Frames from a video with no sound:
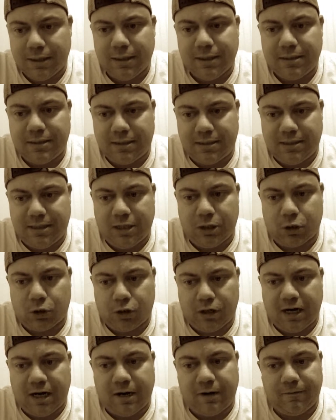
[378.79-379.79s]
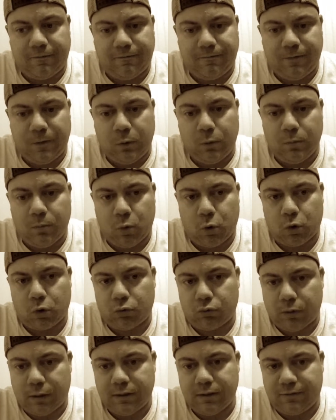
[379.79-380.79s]
since he created a few more
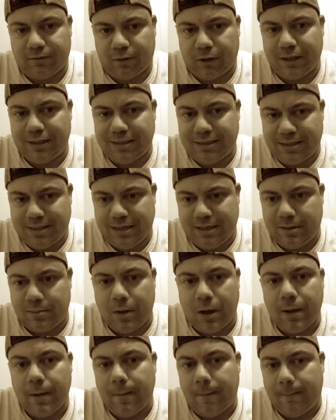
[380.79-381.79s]
runs for his team